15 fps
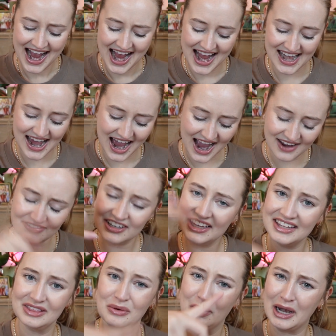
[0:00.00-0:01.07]
And I feel
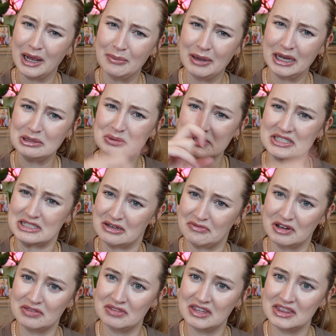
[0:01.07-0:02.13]
like the one I picked was
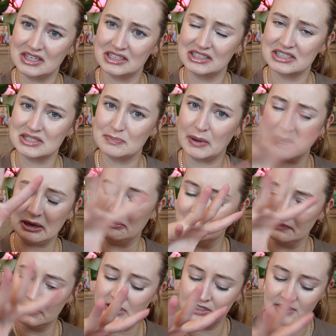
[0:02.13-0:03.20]
different than this, but
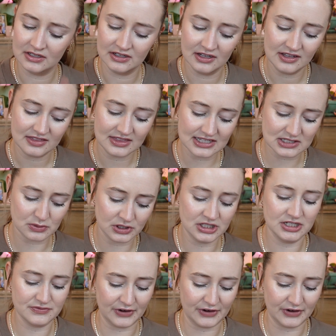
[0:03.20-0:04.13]
this one is